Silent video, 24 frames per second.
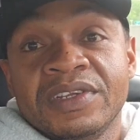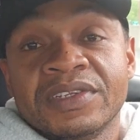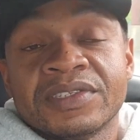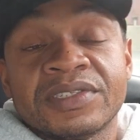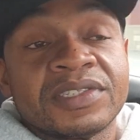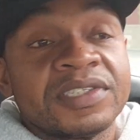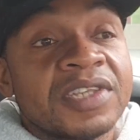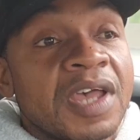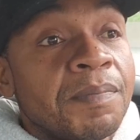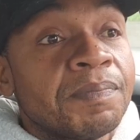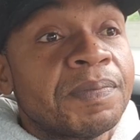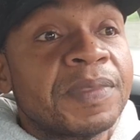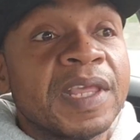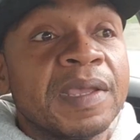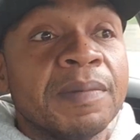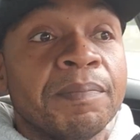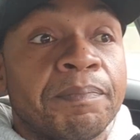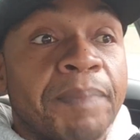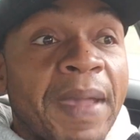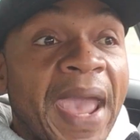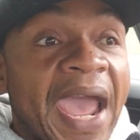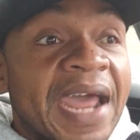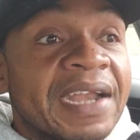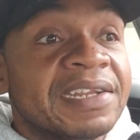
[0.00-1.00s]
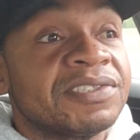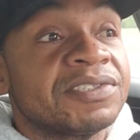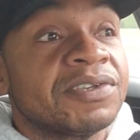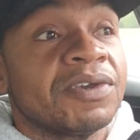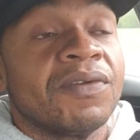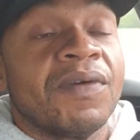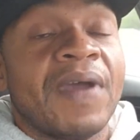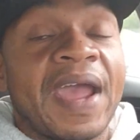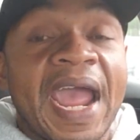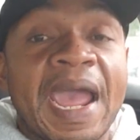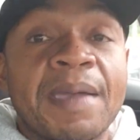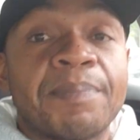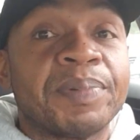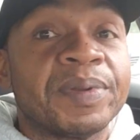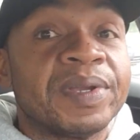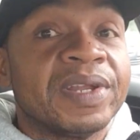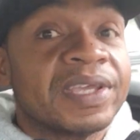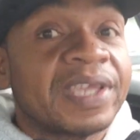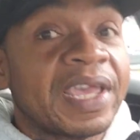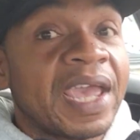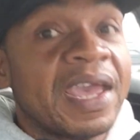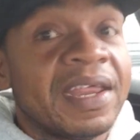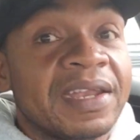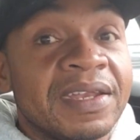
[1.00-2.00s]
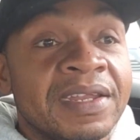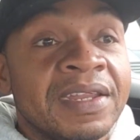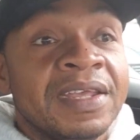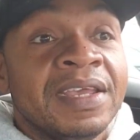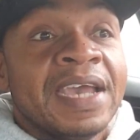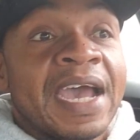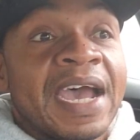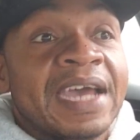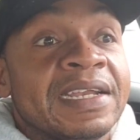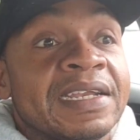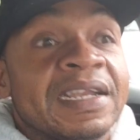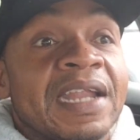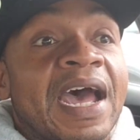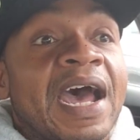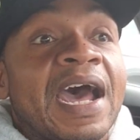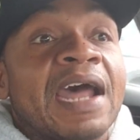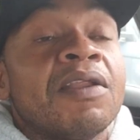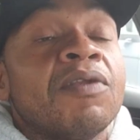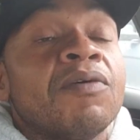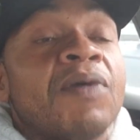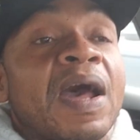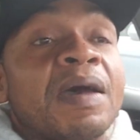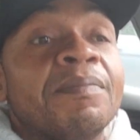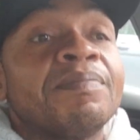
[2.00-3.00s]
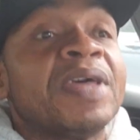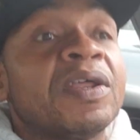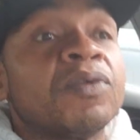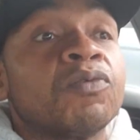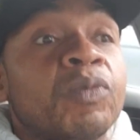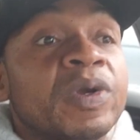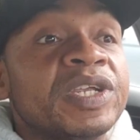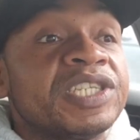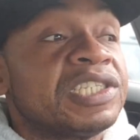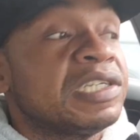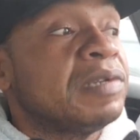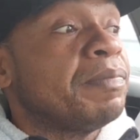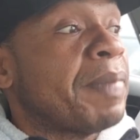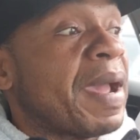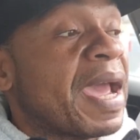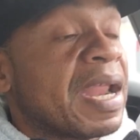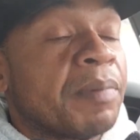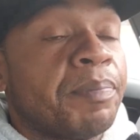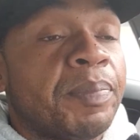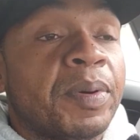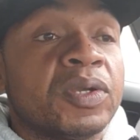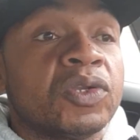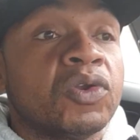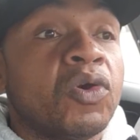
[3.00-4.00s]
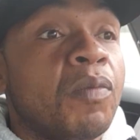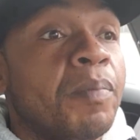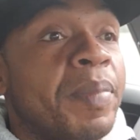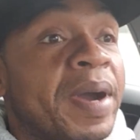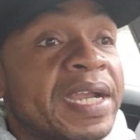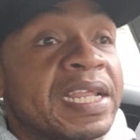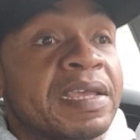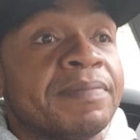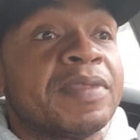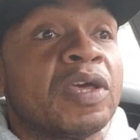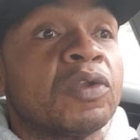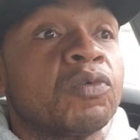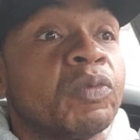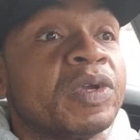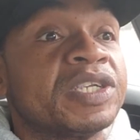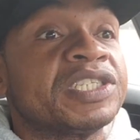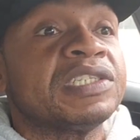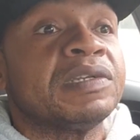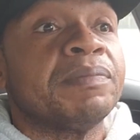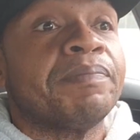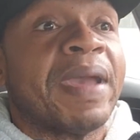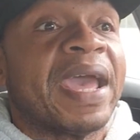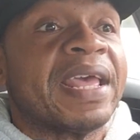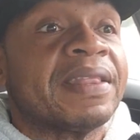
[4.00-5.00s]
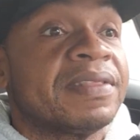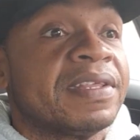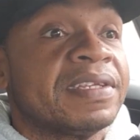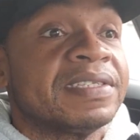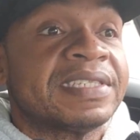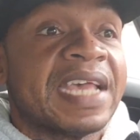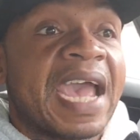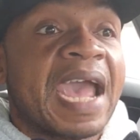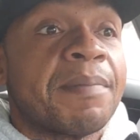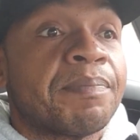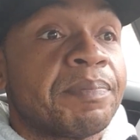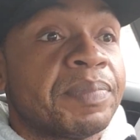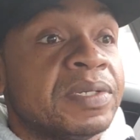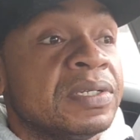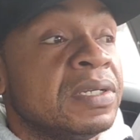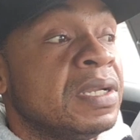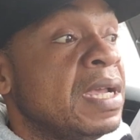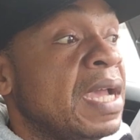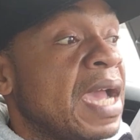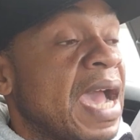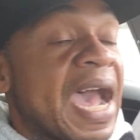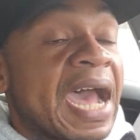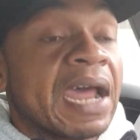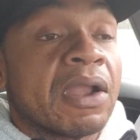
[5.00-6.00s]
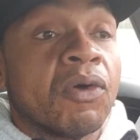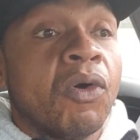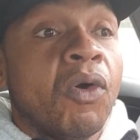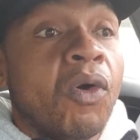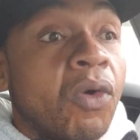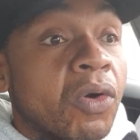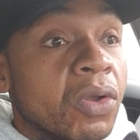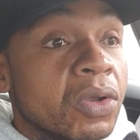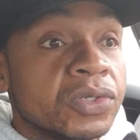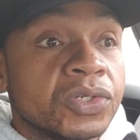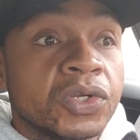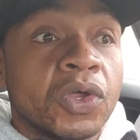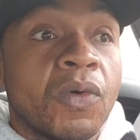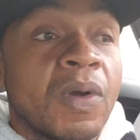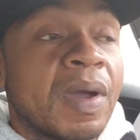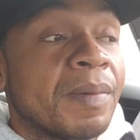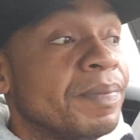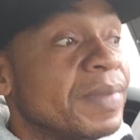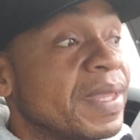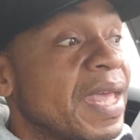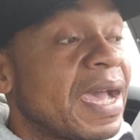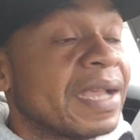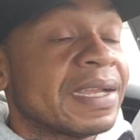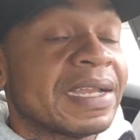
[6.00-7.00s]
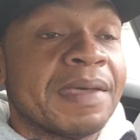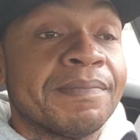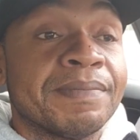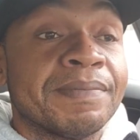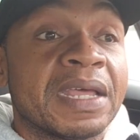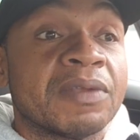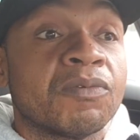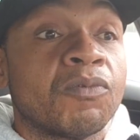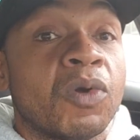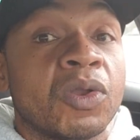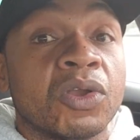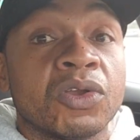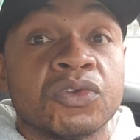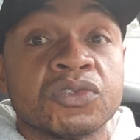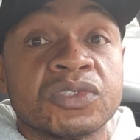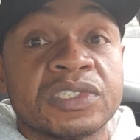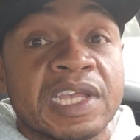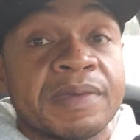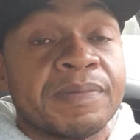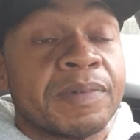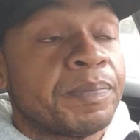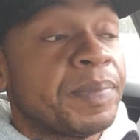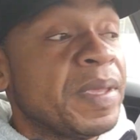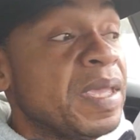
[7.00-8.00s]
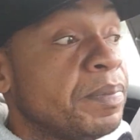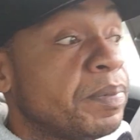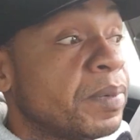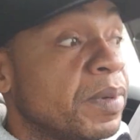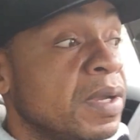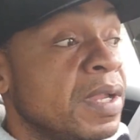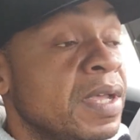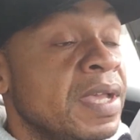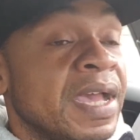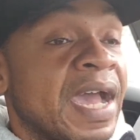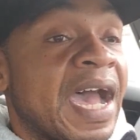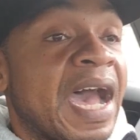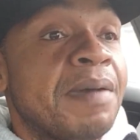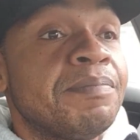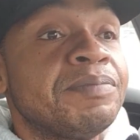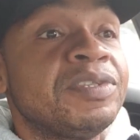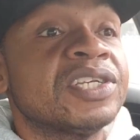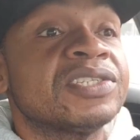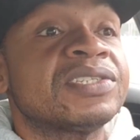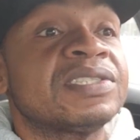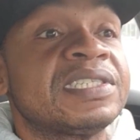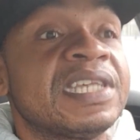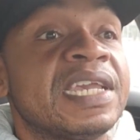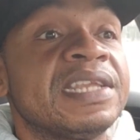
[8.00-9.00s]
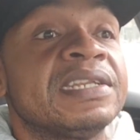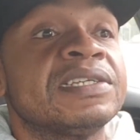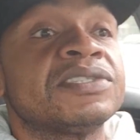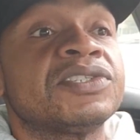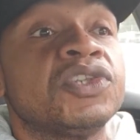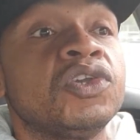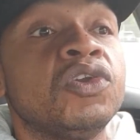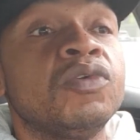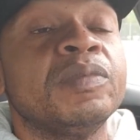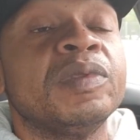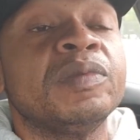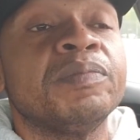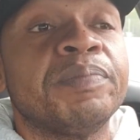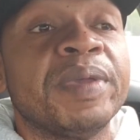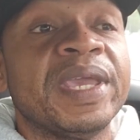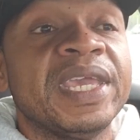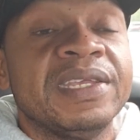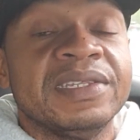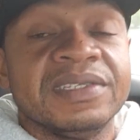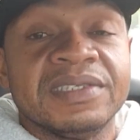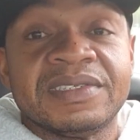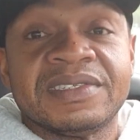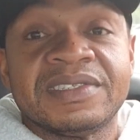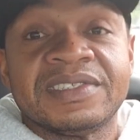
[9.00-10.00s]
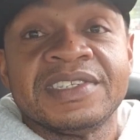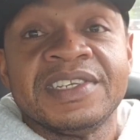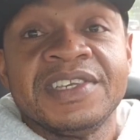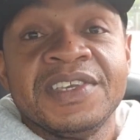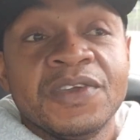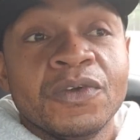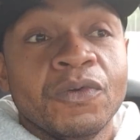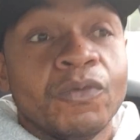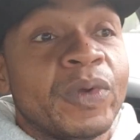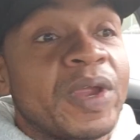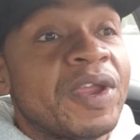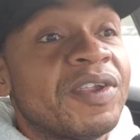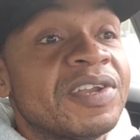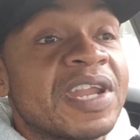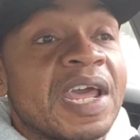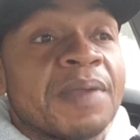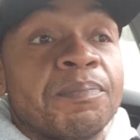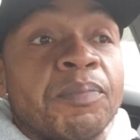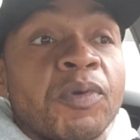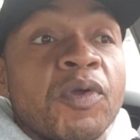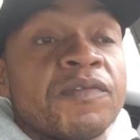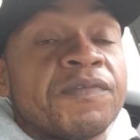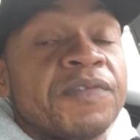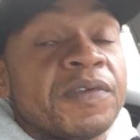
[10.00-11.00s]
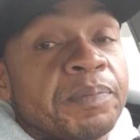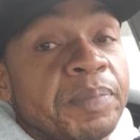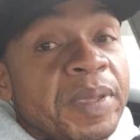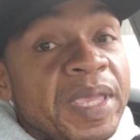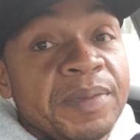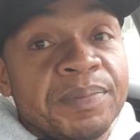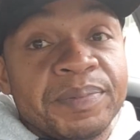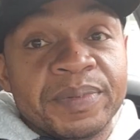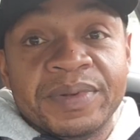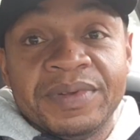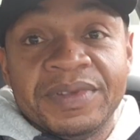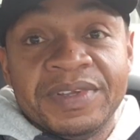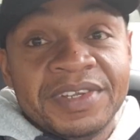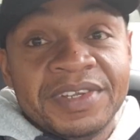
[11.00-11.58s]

Something bad is going to happen again, and I'm not wishing bad upon nobody. I'm not wishing bad things happen at all. No, I'm not. I'm not one of those type of people. I'm just saying, as human beings, we're not perfect people.